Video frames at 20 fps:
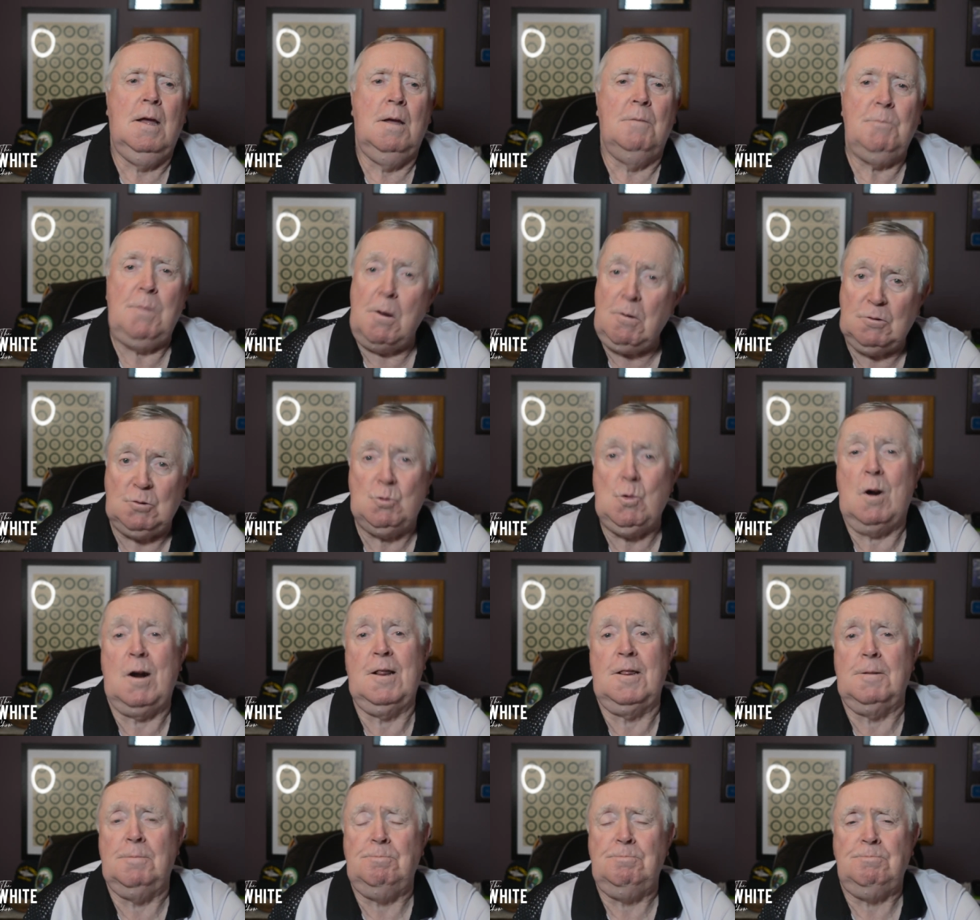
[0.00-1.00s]
Pete was one
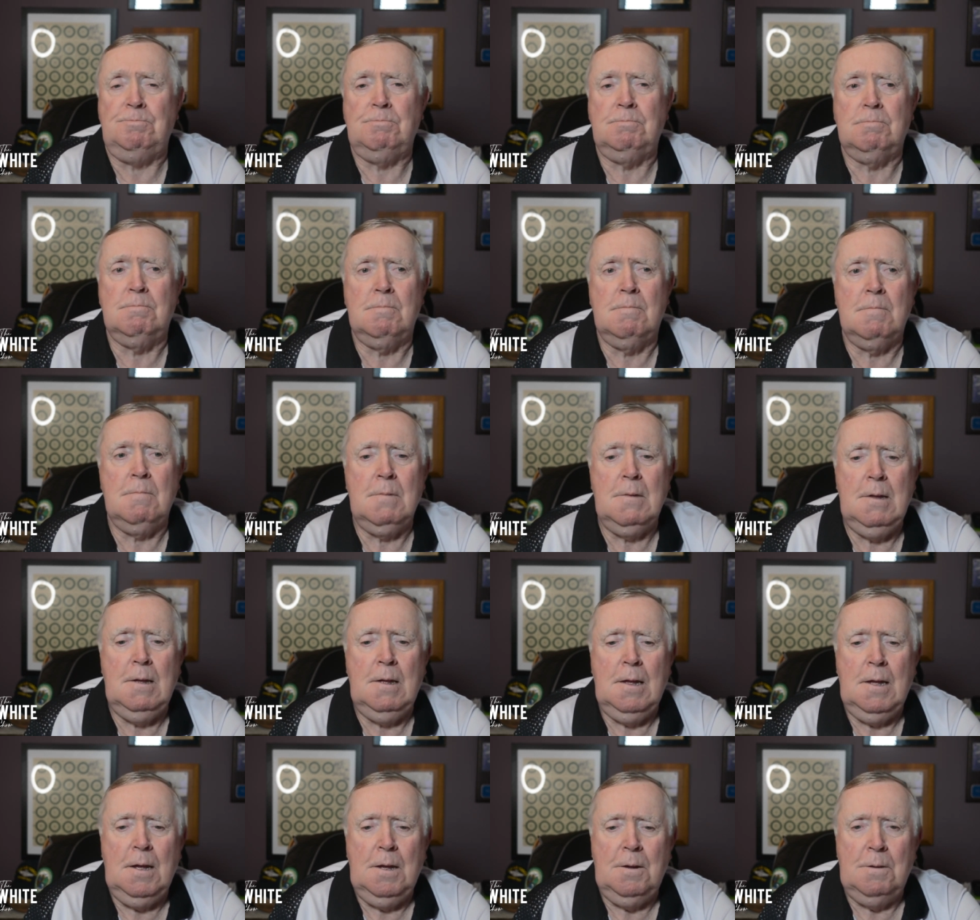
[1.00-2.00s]
of them.
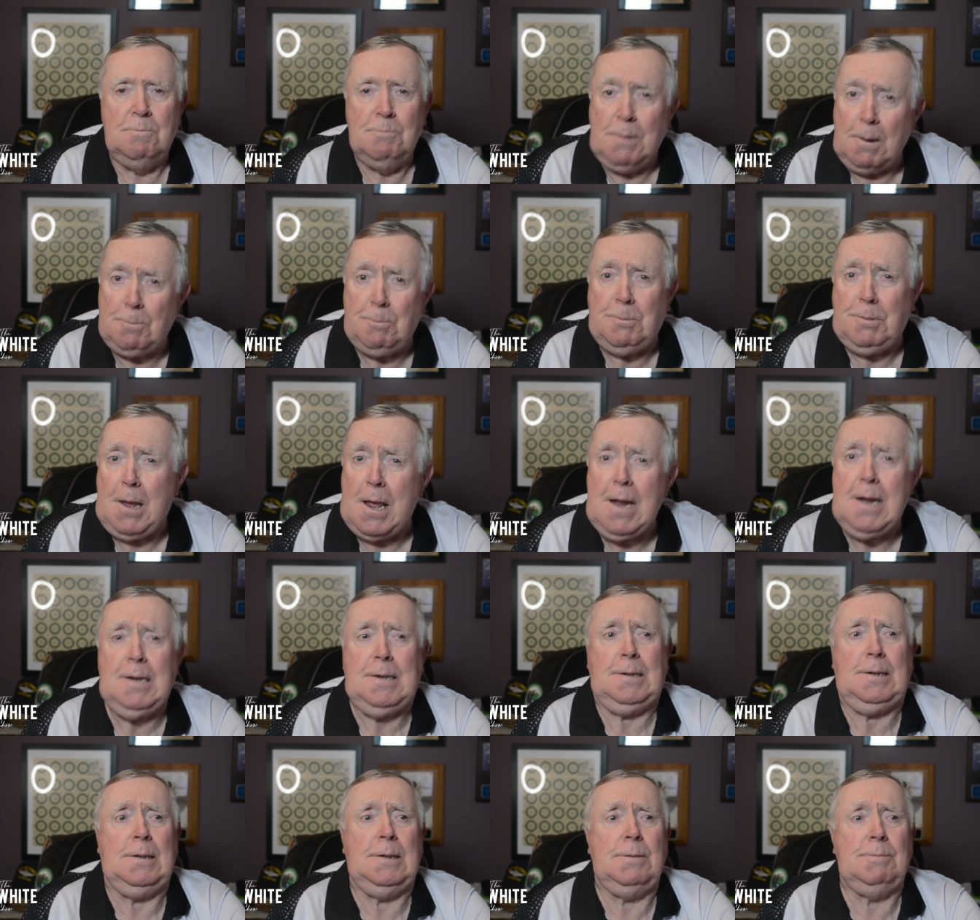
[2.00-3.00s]
But
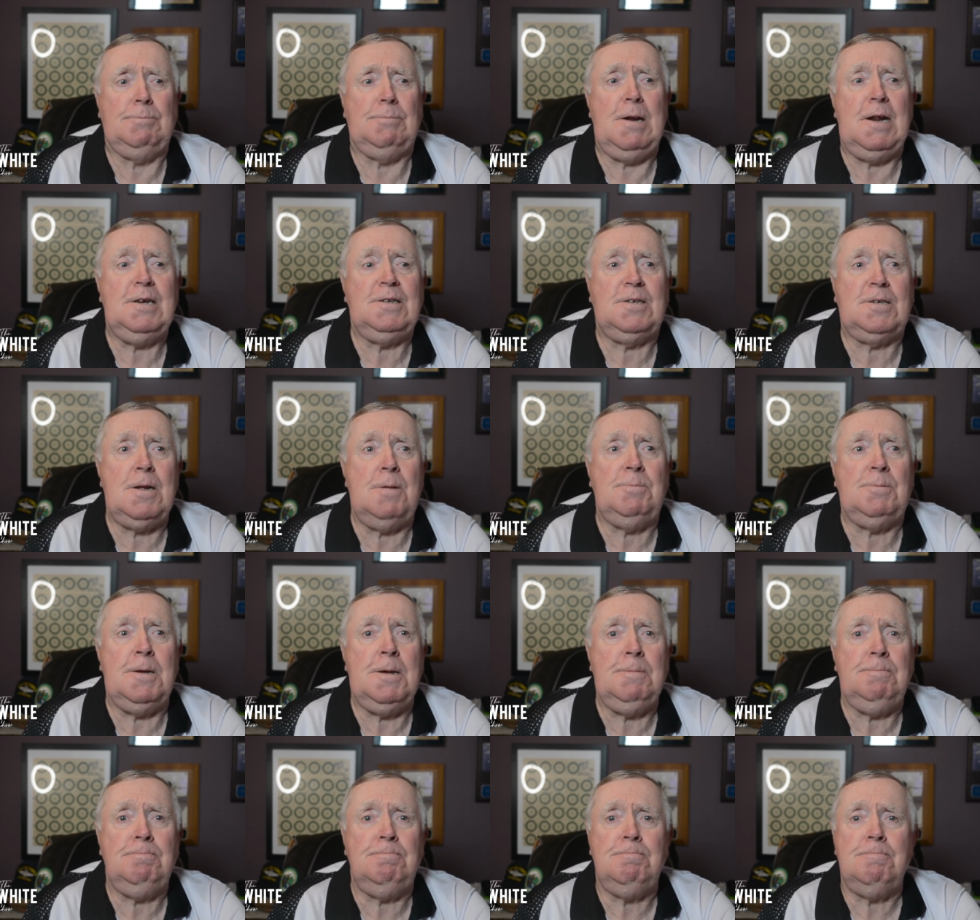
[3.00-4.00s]
Pete did
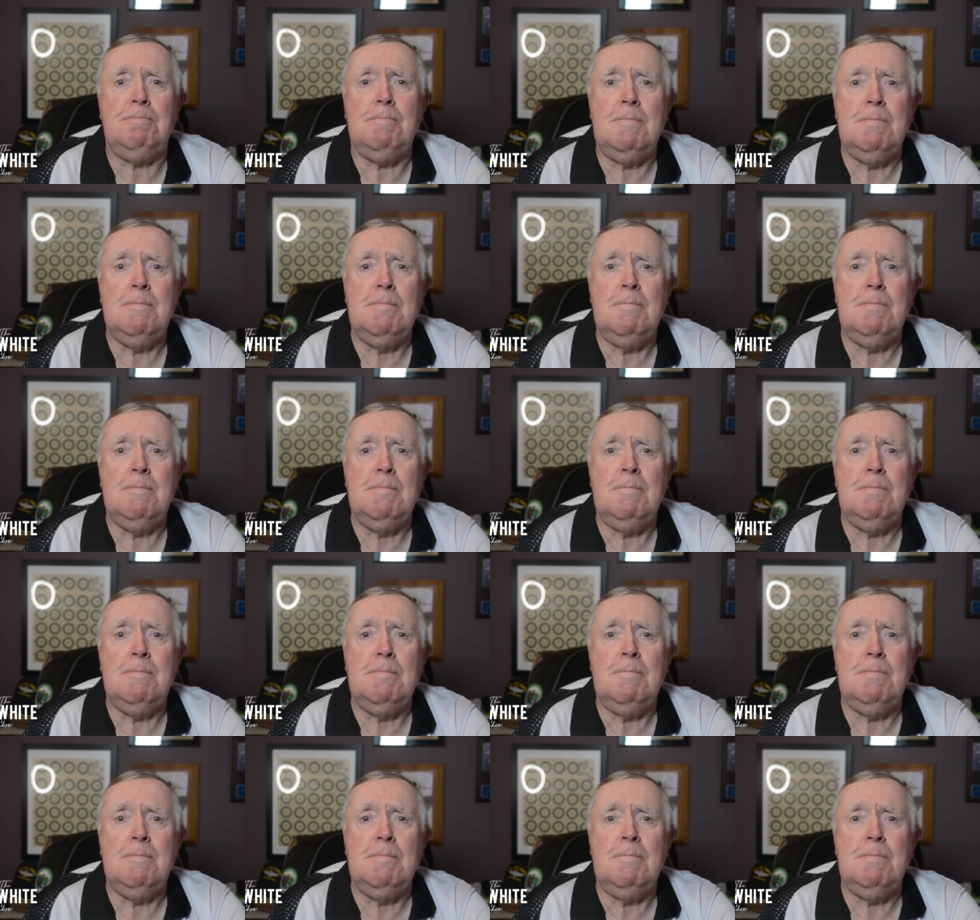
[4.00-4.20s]
something.